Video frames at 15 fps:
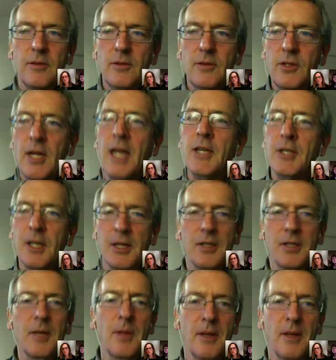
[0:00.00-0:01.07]
changing
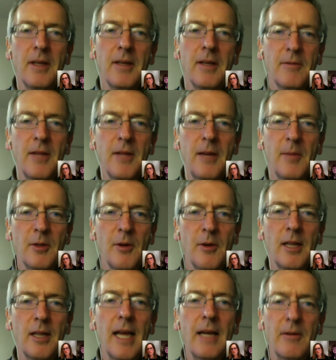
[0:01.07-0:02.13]
some of the inflammatory
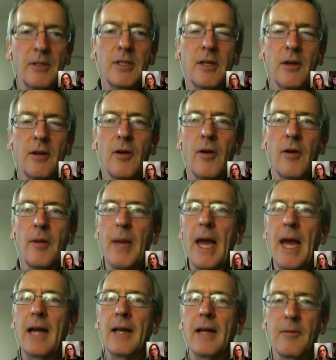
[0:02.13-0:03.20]
language, going
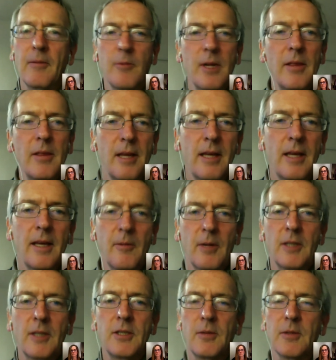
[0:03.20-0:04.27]
back and rethinking
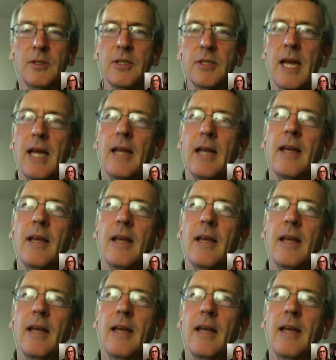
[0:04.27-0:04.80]
what she was saying.